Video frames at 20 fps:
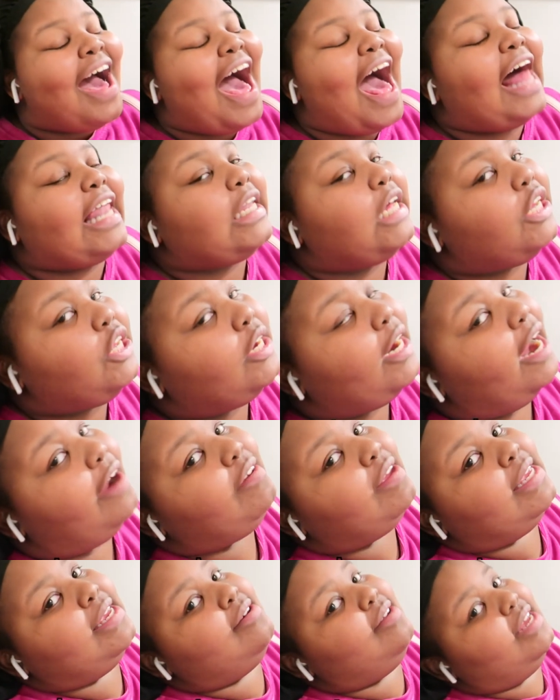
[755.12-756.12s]
I love you,
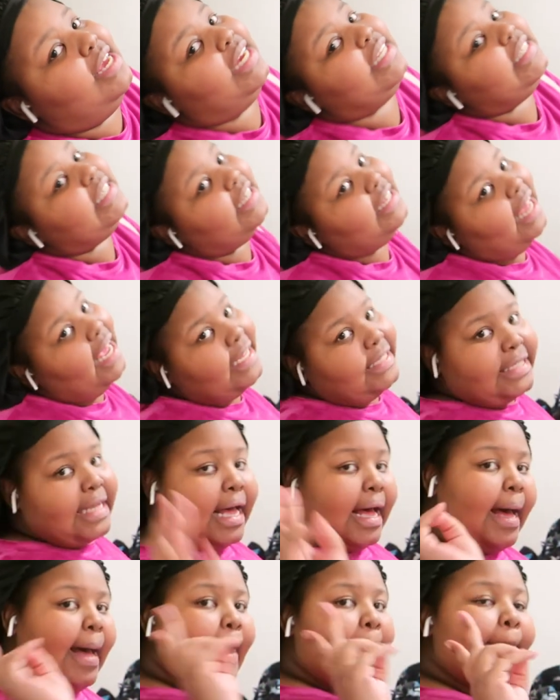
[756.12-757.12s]
curvy cutie. Until next
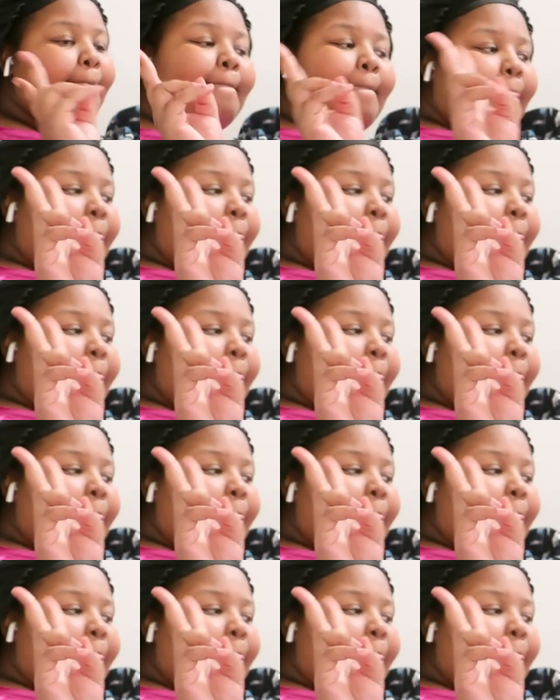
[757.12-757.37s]
time,